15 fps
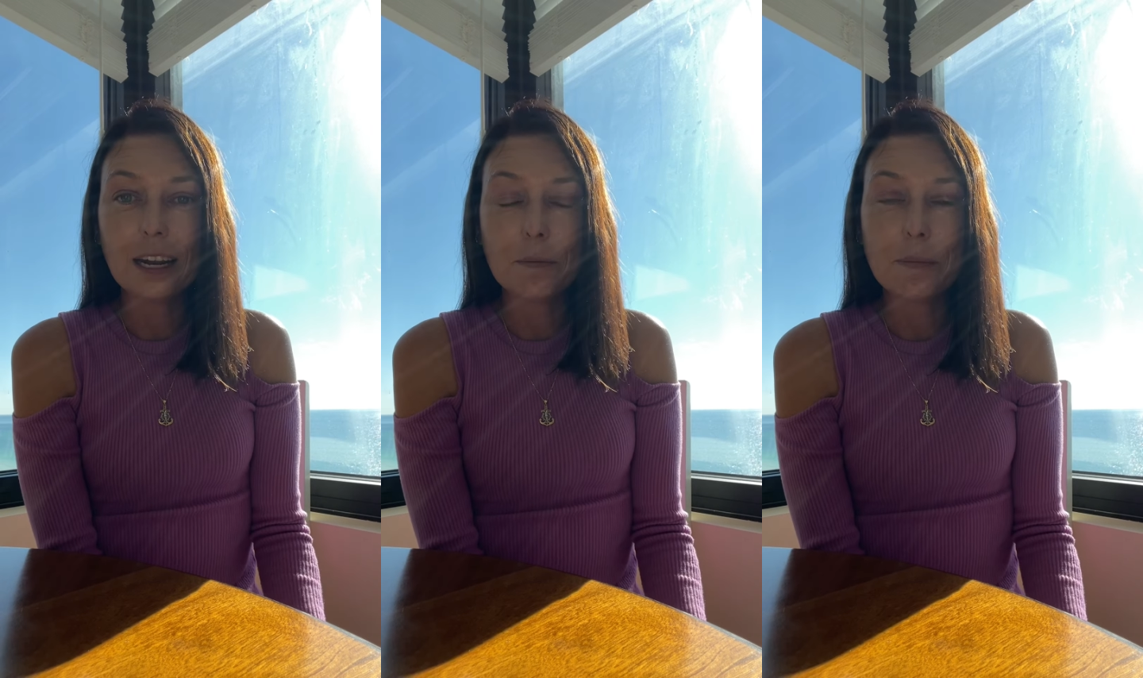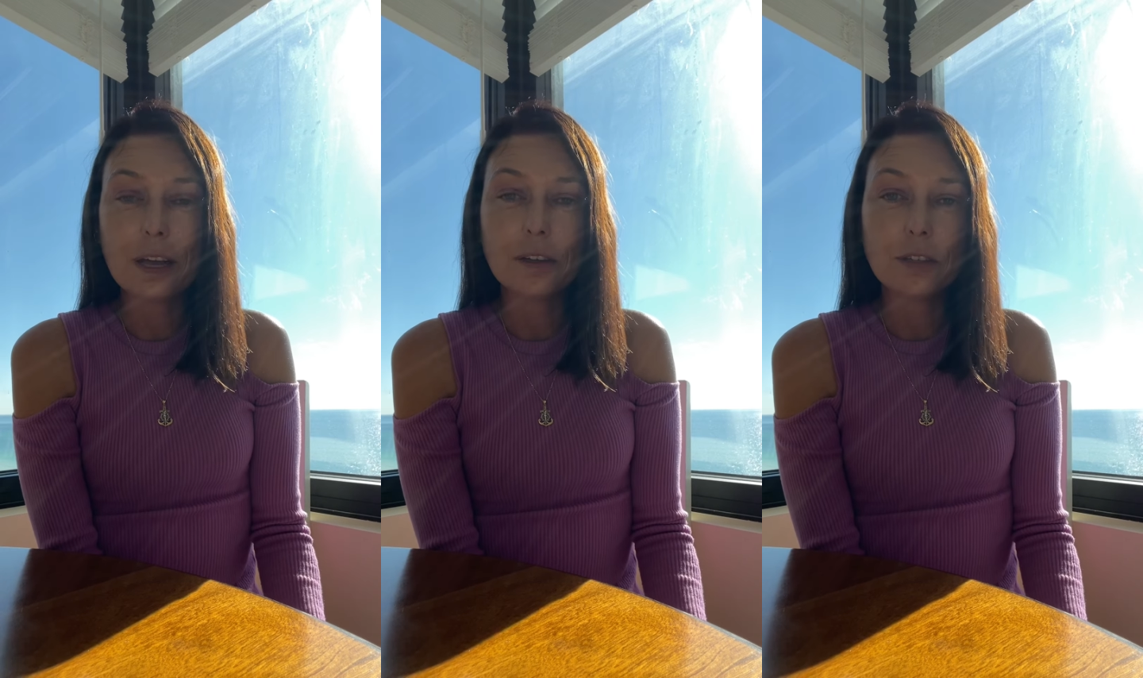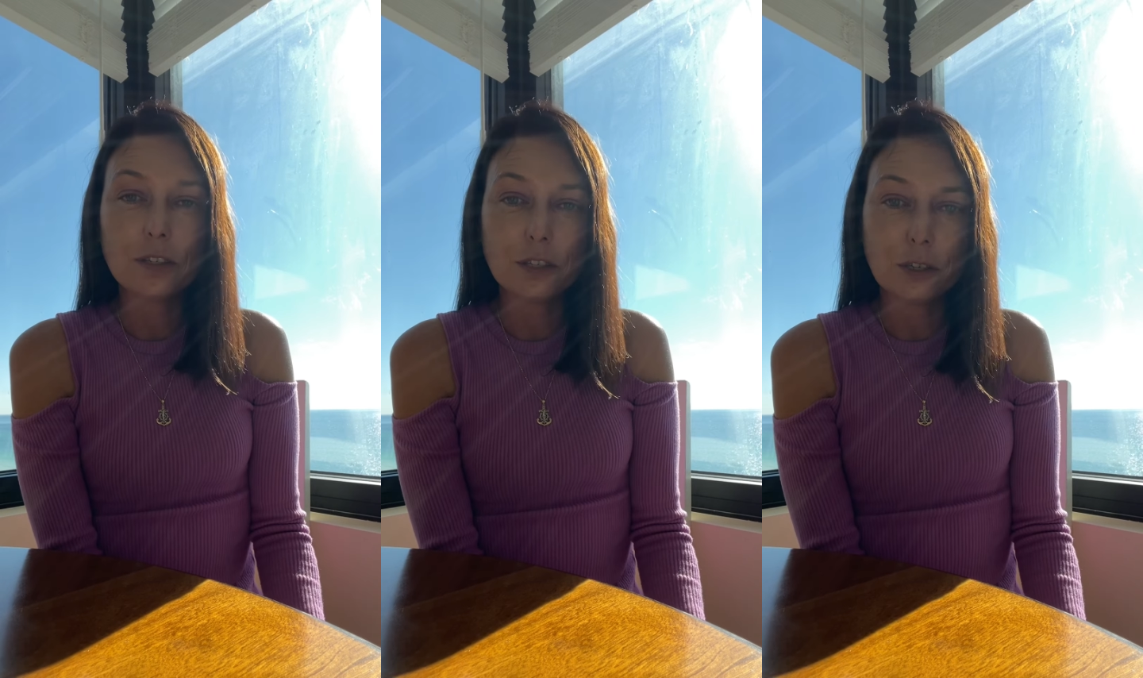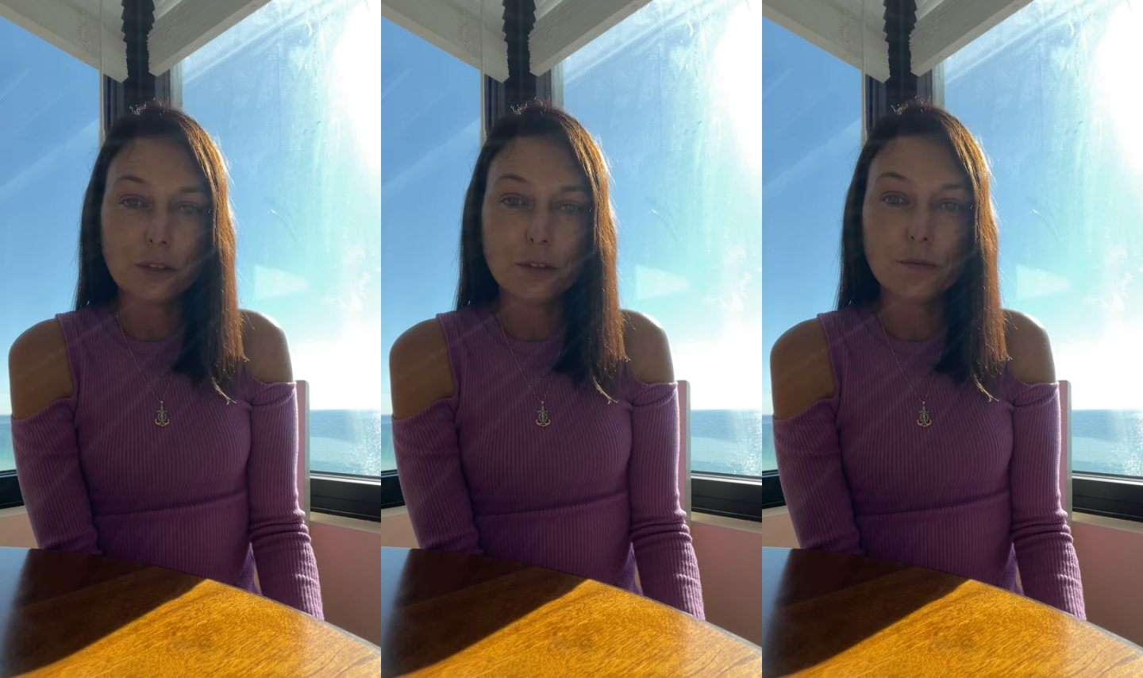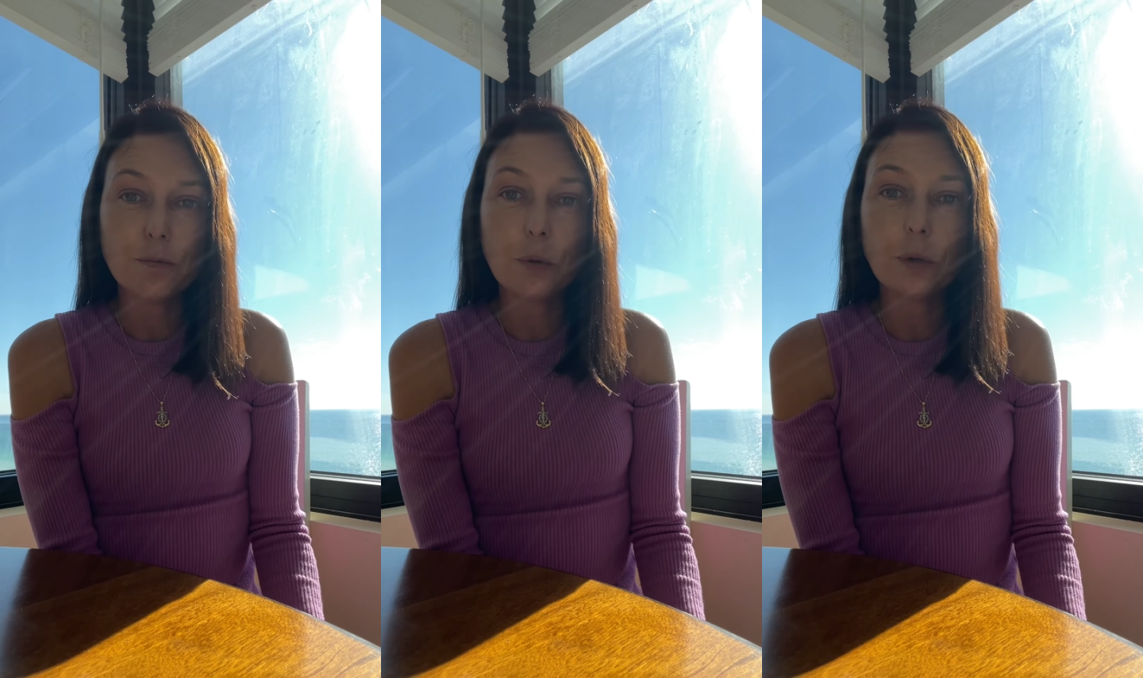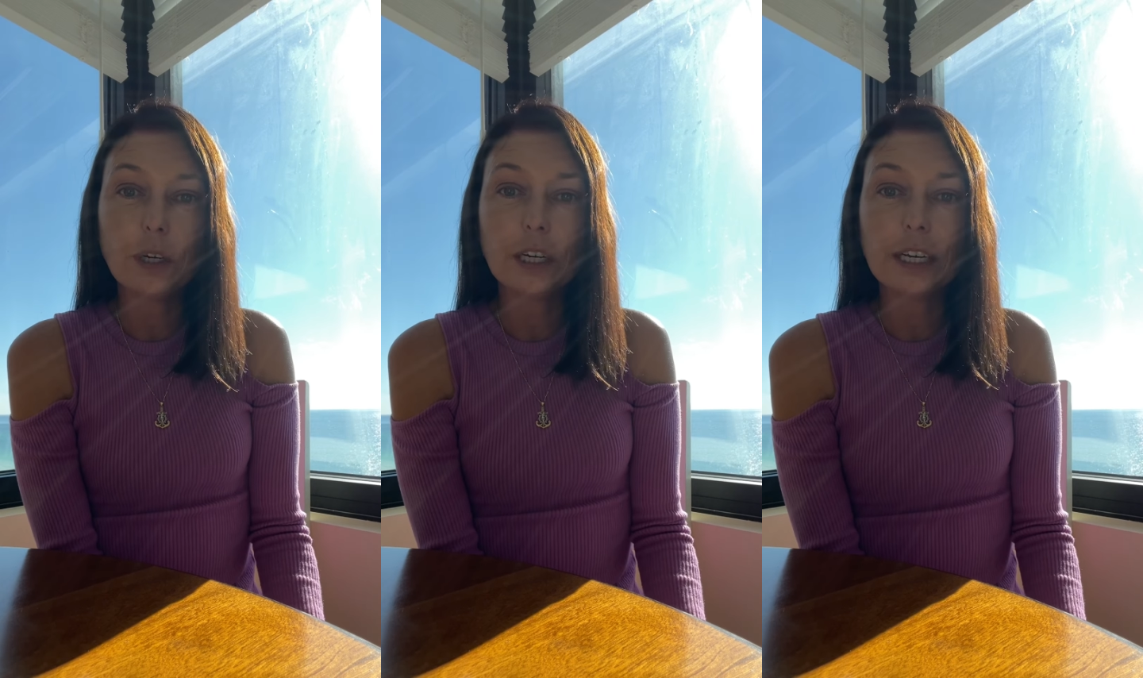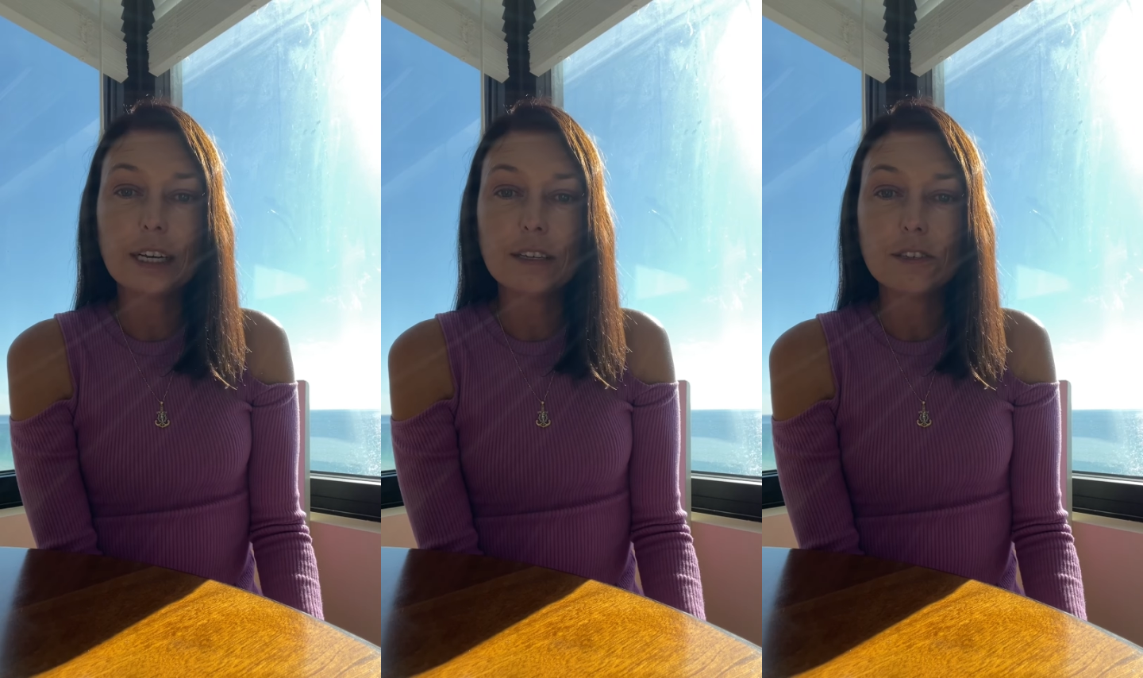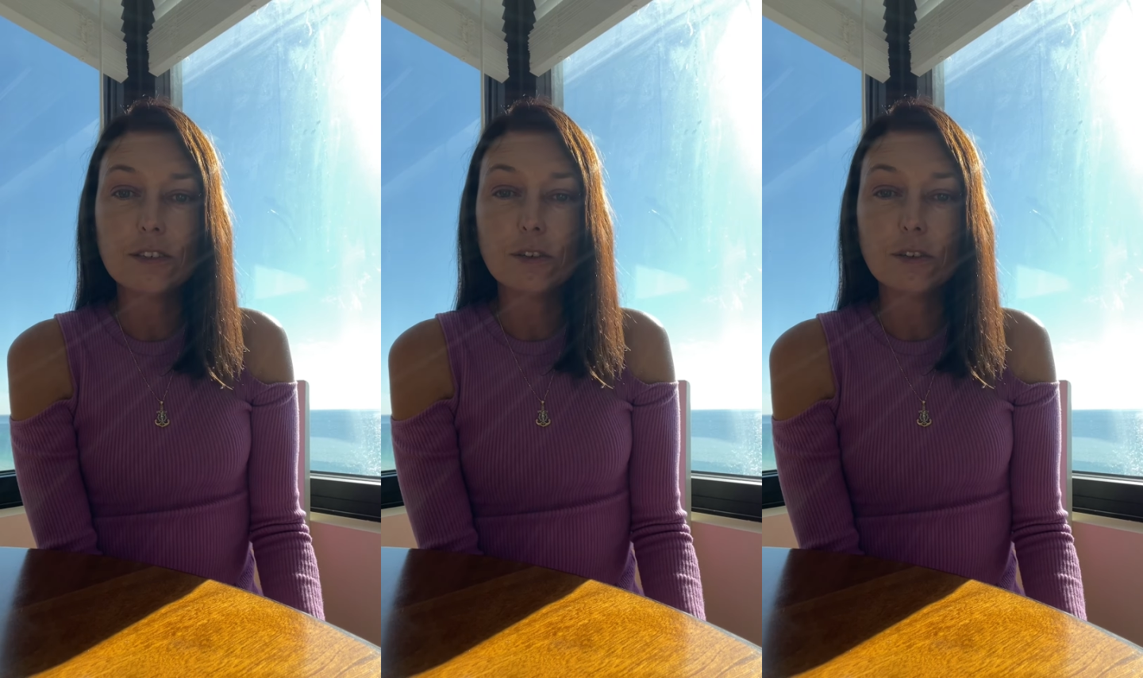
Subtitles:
amount is used for is